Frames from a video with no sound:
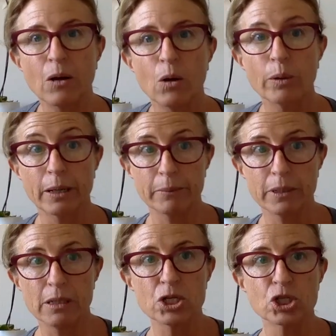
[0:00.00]
when I'm
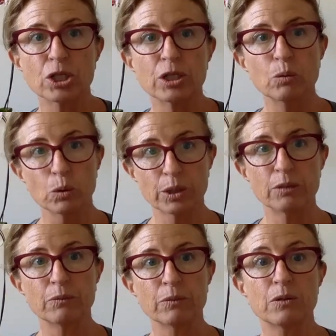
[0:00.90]
initially
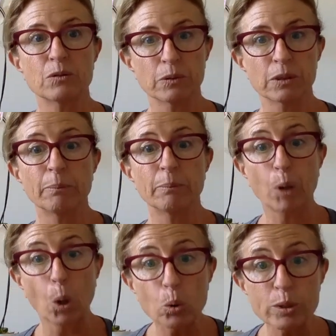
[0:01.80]
working with these really
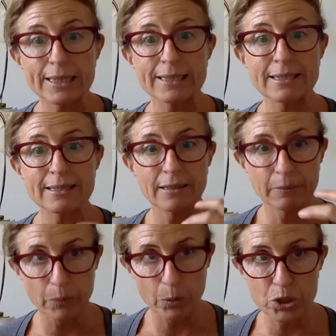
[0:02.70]
potent
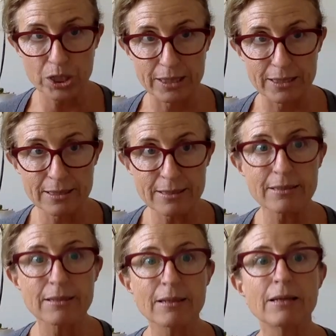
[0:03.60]

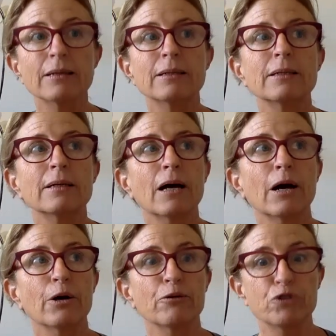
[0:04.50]
emotions
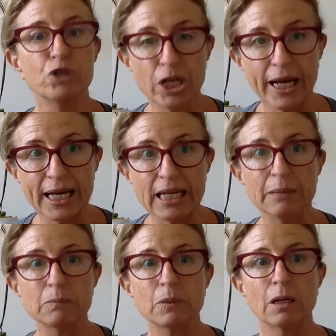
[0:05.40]
of
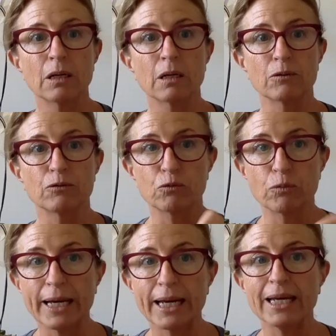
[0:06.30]
shame, of
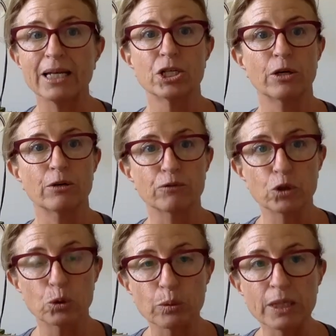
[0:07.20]
rage, of
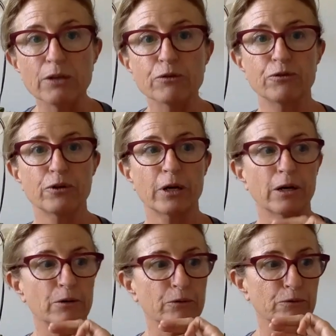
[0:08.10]
grief,
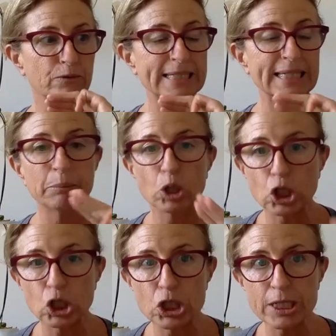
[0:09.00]
of deep
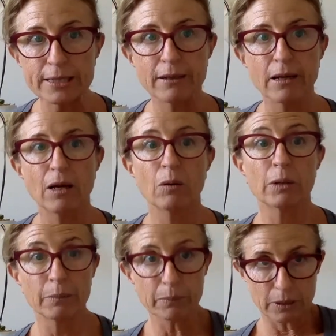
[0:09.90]
hurt, when
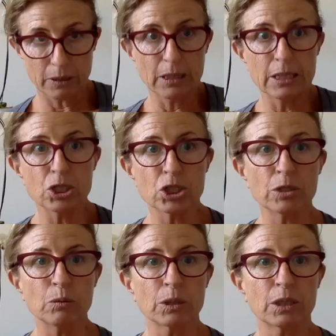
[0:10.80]
I'm
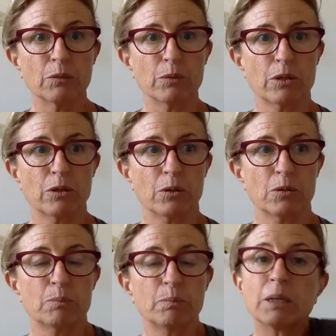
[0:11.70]
initially working with
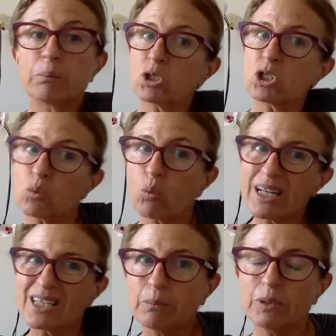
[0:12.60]
those, people just
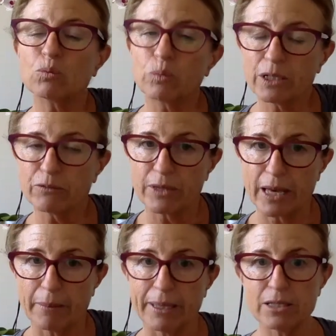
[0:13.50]
want to be rid of
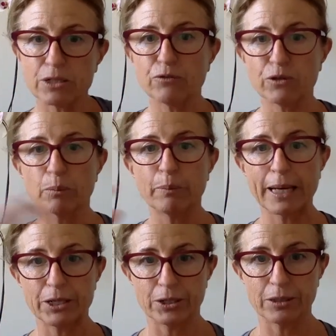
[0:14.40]
them and to feel
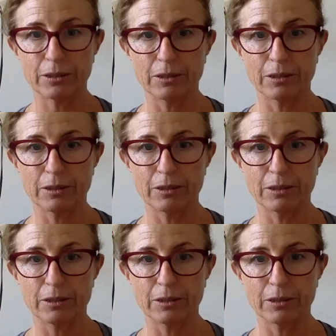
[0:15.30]
better.